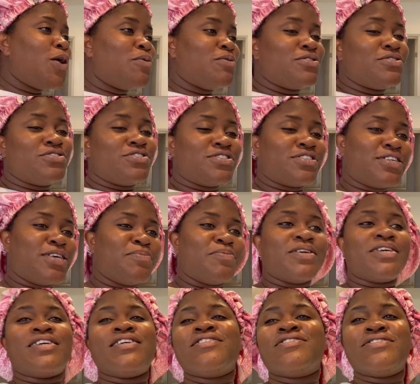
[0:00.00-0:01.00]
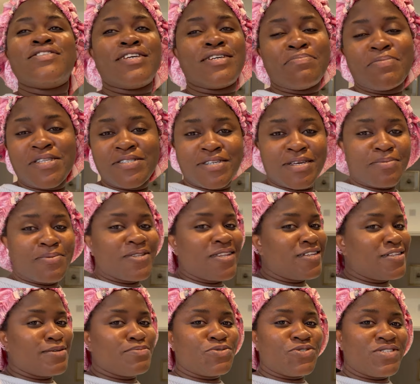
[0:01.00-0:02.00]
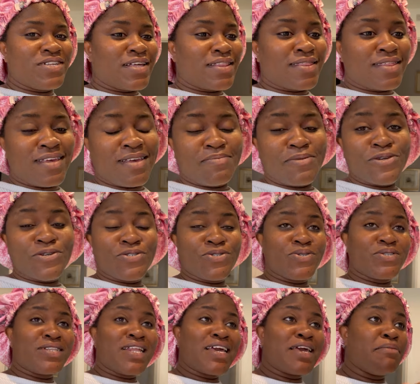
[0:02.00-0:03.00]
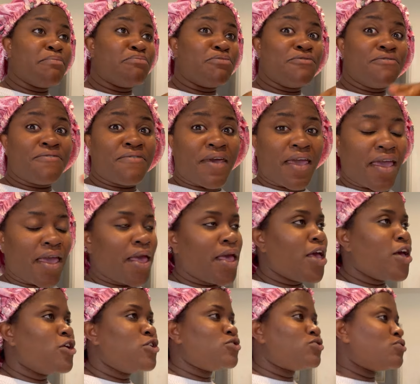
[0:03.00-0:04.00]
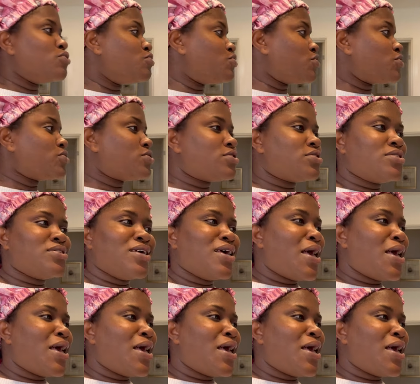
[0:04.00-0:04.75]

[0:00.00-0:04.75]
we should just keep the kids on their table, let them do their thing because it's like a buffet. So just